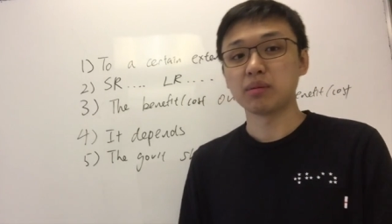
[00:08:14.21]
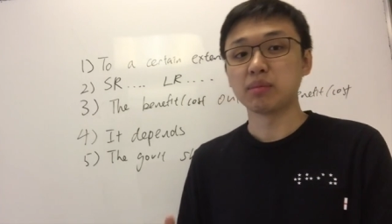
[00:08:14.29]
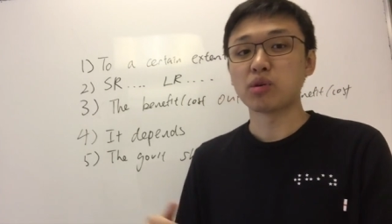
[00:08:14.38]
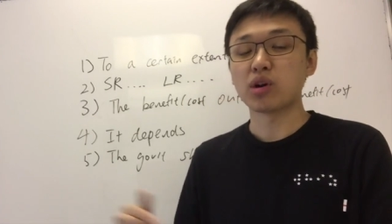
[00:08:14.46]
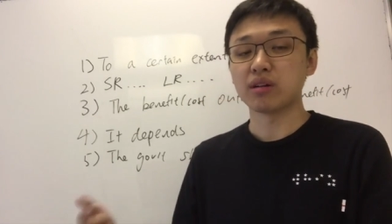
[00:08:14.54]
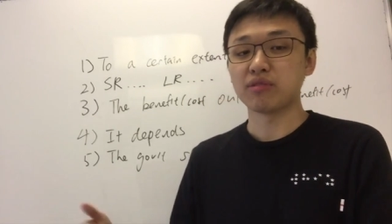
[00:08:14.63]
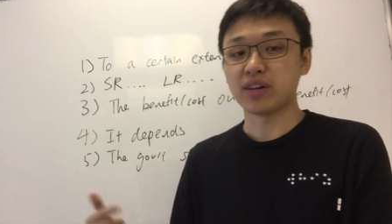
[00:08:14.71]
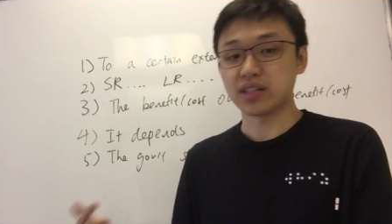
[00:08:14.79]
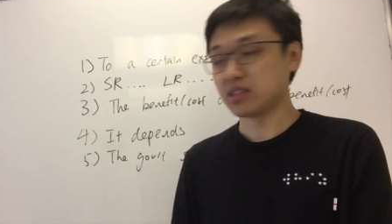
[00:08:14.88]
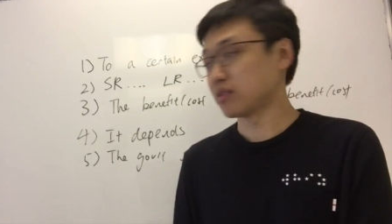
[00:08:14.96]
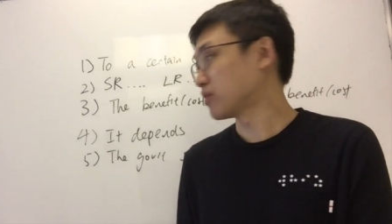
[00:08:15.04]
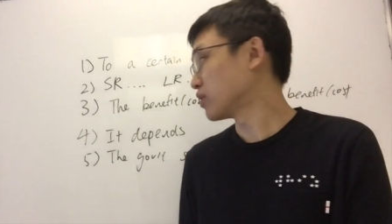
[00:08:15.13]
to be more
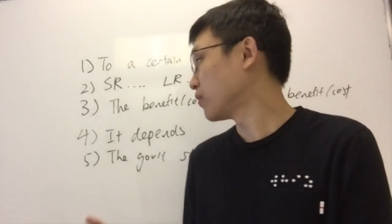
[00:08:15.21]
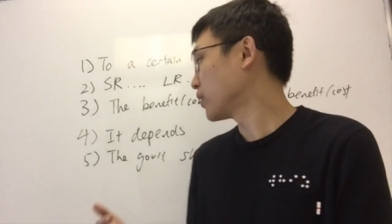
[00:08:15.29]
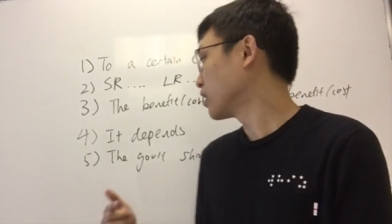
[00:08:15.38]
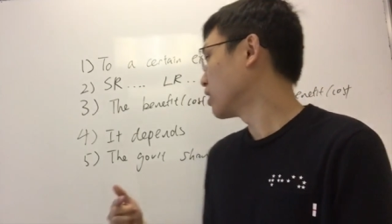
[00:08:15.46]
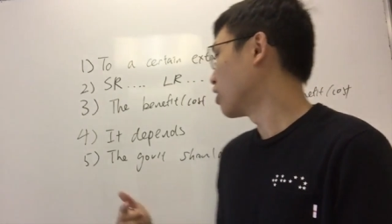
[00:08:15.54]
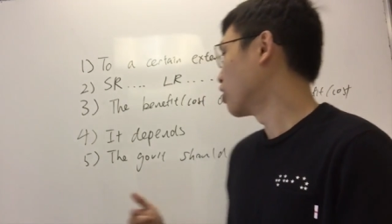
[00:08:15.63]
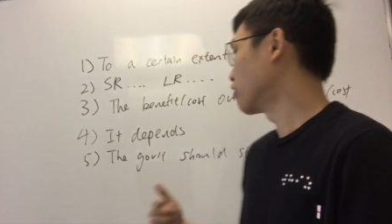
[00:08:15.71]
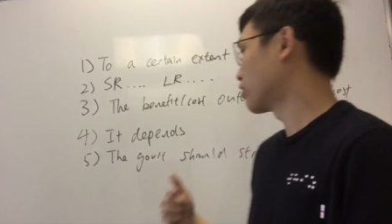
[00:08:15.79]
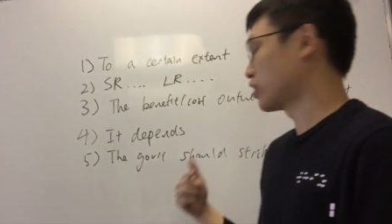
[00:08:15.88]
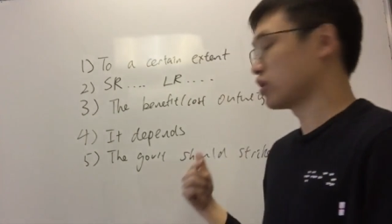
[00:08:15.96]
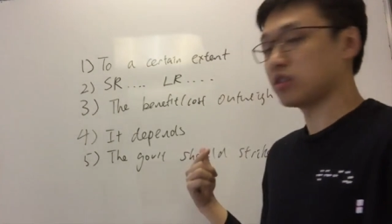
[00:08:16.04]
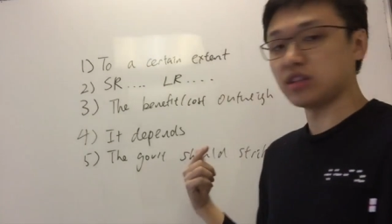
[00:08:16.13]
effective
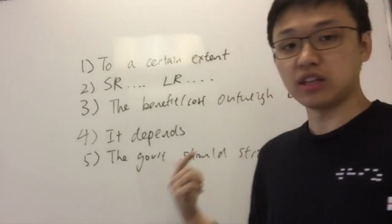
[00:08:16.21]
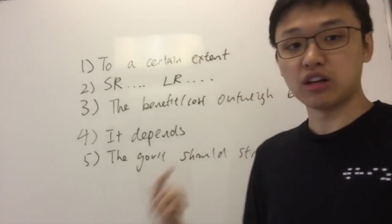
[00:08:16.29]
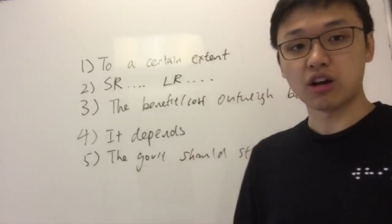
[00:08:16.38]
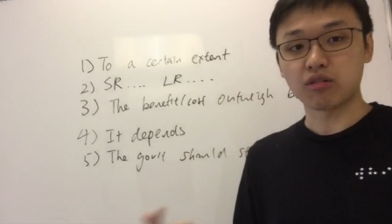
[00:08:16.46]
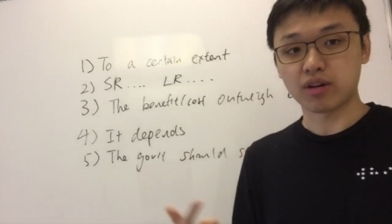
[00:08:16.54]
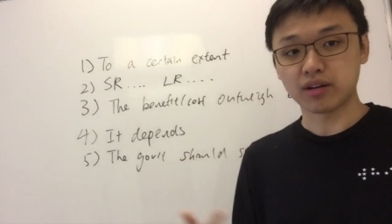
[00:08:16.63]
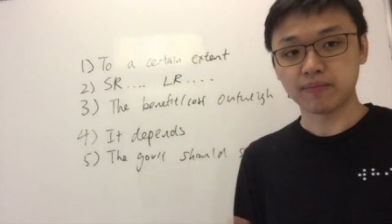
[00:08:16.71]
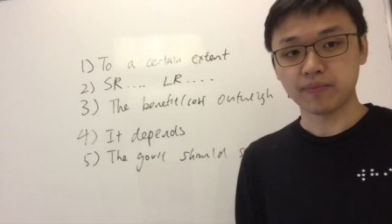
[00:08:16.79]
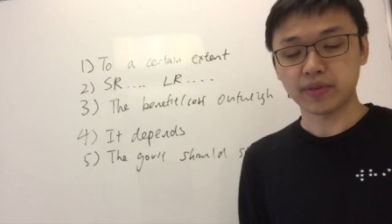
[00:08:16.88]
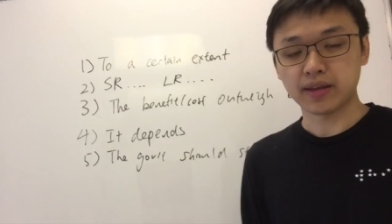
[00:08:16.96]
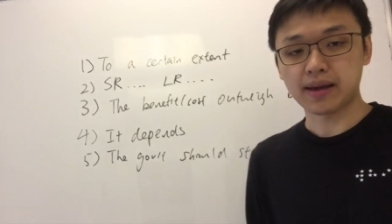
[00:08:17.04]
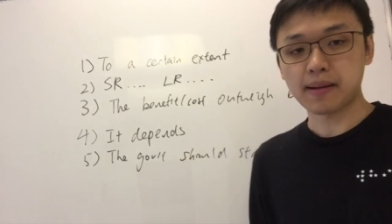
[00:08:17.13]
over the long run,
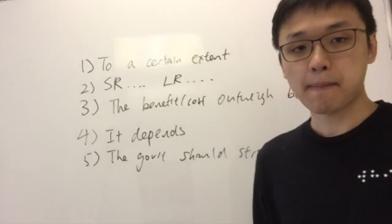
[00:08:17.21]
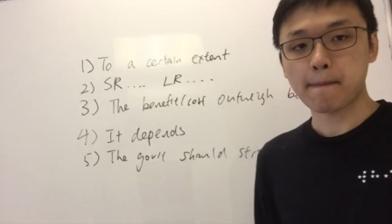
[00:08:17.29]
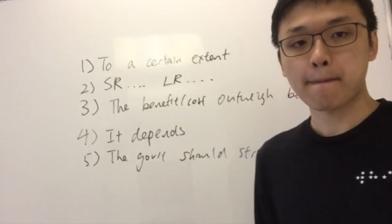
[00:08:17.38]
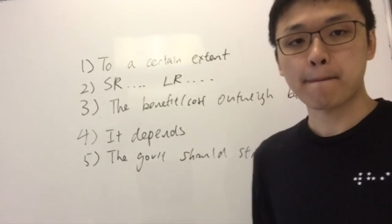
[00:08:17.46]
okay?